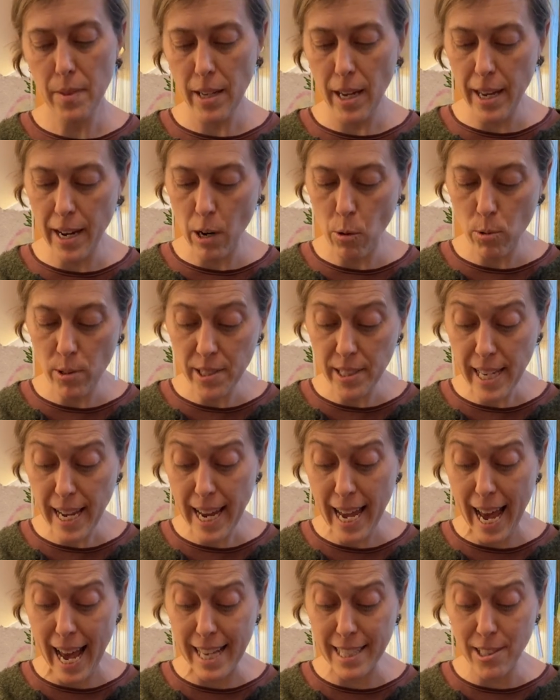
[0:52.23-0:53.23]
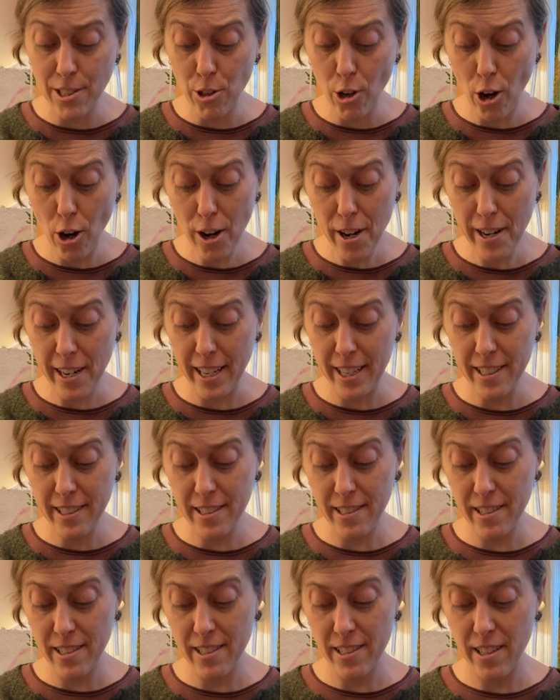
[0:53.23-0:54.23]
And I will say, as an
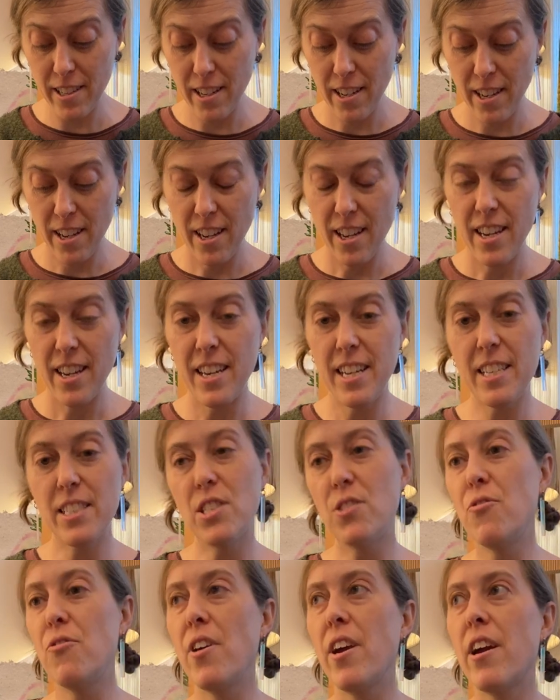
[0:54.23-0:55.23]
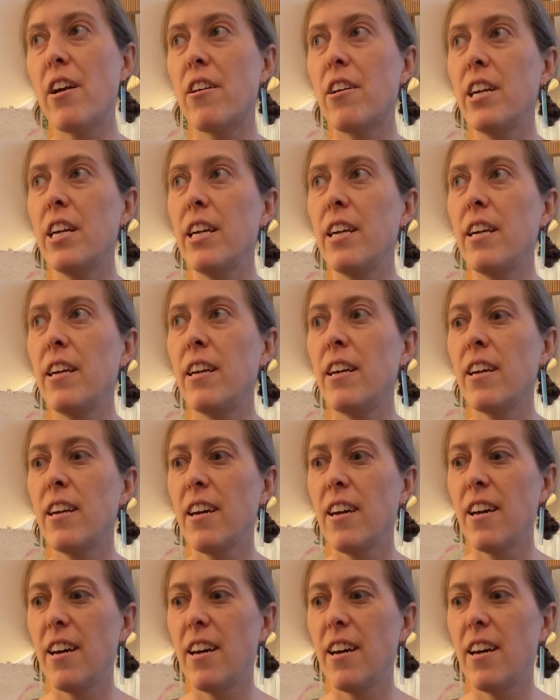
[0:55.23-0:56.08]
artist, it's very